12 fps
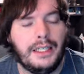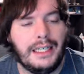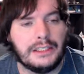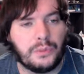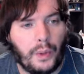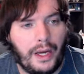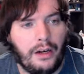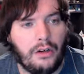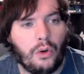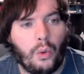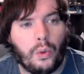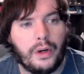as well,
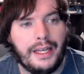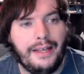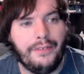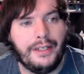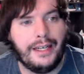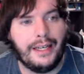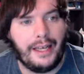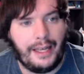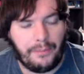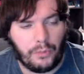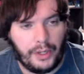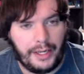or even a
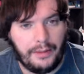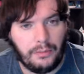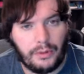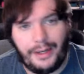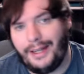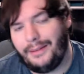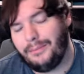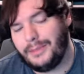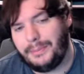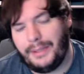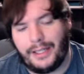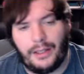Emery, right?
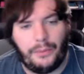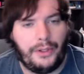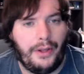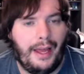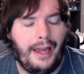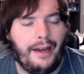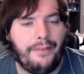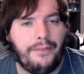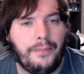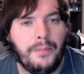Depending on what you have.